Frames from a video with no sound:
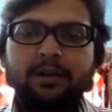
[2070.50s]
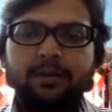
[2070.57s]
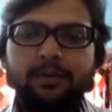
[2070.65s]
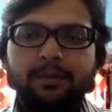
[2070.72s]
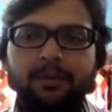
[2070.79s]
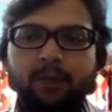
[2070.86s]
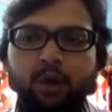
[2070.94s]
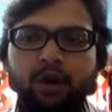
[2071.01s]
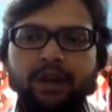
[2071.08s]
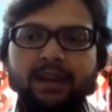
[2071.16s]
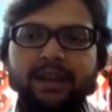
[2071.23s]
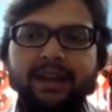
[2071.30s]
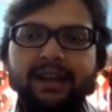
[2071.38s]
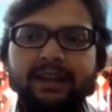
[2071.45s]
more
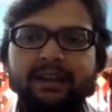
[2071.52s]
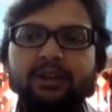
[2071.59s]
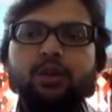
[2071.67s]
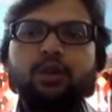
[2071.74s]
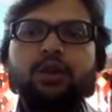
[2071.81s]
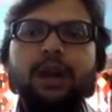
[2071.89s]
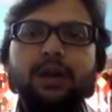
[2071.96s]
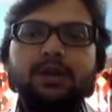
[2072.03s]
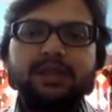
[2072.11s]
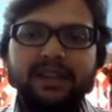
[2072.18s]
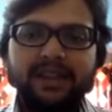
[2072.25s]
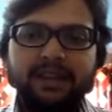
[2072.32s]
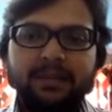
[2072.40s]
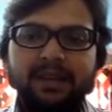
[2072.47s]
than
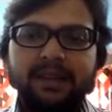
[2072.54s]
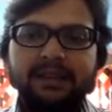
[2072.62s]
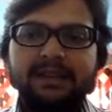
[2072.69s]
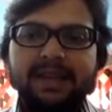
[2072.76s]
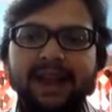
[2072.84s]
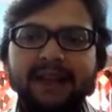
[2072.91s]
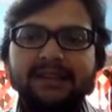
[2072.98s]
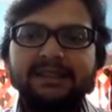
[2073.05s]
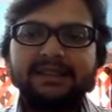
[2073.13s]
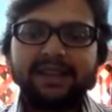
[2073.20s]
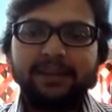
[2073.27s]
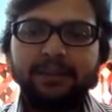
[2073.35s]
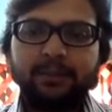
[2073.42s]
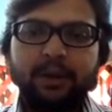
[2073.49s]
2000 emails at
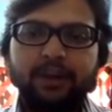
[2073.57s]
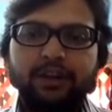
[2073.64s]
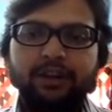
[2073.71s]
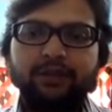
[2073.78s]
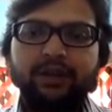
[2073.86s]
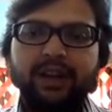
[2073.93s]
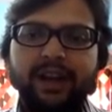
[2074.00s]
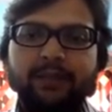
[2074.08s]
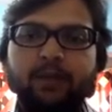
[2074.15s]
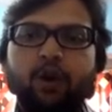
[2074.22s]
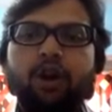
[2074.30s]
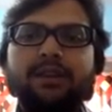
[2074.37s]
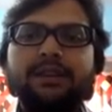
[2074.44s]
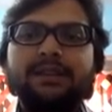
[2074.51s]
same point of time
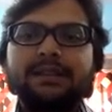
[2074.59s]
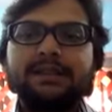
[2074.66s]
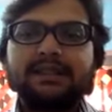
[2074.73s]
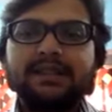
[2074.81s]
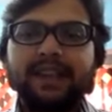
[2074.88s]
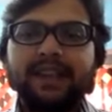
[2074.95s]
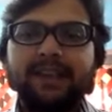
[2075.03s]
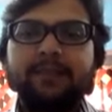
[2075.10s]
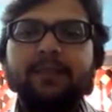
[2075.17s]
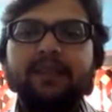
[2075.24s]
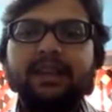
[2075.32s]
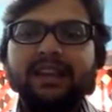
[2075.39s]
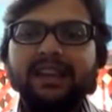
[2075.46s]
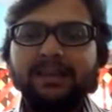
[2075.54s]
on same
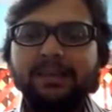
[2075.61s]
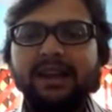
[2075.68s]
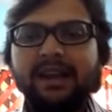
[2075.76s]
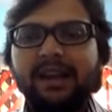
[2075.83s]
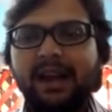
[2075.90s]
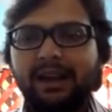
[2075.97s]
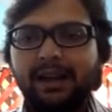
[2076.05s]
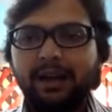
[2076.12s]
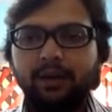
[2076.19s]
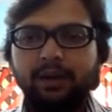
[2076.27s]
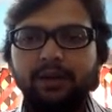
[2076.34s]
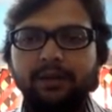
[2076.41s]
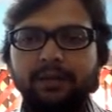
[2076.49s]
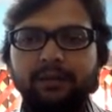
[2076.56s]
email
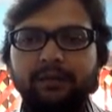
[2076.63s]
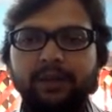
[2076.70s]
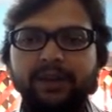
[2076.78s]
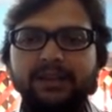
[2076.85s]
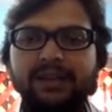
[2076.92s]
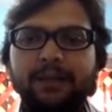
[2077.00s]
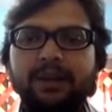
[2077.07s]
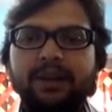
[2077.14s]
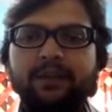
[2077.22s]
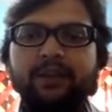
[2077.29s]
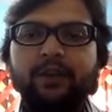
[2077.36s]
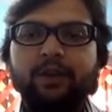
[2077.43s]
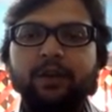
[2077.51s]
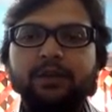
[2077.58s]
account. For example, if
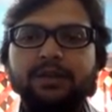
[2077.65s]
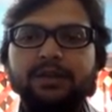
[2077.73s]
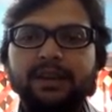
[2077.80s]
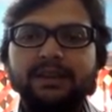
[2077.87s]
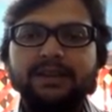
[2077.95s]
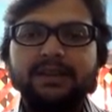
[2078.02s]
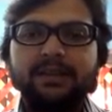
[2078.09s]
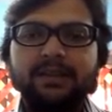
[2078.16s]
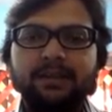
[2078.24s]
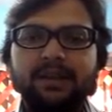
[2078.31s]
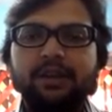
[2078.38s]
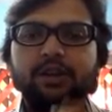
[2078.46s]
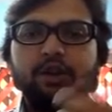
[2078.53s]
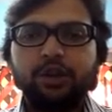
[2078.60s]
I want to send some
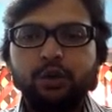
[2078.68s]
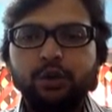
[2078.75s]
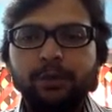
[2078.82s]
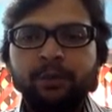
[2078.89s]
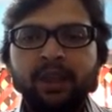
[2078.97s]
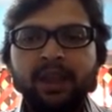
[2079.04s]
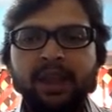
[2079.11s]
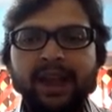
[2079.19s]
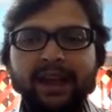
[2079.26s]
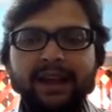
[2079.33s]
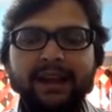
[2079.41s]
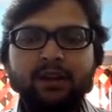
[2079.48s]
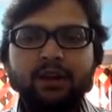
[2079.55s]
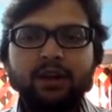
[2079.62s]
email to you, I
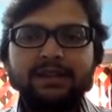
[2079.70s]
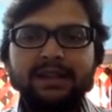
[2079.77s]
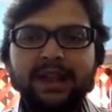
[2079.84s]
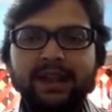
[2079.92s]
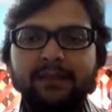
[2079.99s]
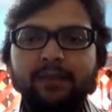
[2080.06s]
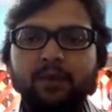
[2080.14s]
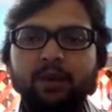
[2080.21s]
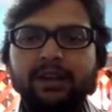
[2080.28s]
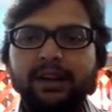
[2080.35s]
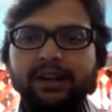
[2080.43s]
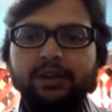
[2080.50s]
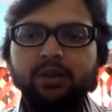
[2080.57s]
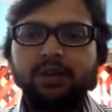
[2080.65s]
cannot send more
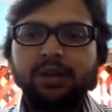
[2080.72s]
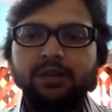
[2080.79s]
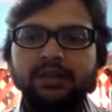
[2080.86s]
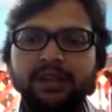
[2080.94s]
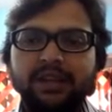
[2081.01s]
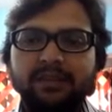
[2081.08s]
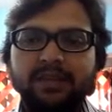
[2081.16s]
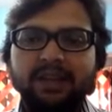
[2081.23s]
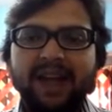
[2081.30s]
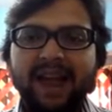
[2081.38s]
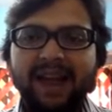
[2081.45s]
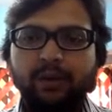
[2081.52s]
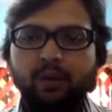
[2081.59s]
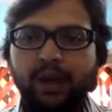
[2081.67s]
than 2000 email
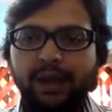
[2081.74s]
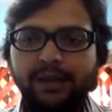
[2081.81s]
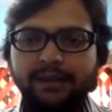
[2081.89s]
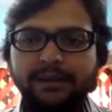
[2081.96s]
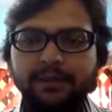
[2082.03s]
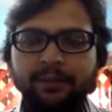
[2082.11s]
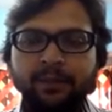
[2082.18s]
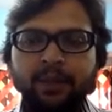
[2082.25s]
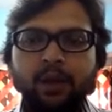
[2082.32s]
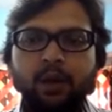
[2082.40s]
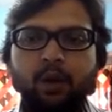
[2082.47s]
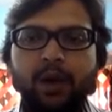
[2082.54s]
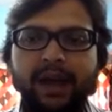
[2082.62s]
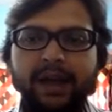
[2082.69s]
at once.
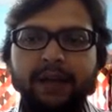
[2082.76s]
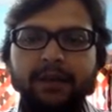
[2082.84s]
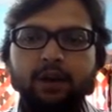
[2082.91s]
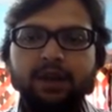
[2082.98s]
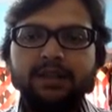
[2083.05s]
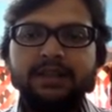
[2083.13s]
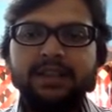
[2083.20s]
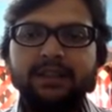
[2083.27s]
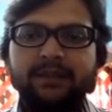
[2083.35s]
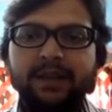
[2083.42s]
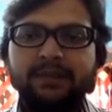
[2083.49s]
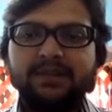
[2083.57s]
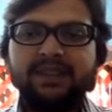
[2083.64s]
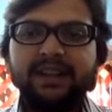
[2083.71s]
Why? Because if
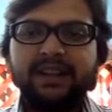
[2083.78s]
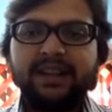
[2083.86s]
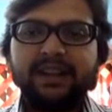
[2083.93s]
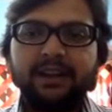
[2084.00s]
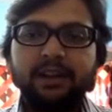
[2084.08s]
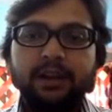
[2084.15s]
I'm sending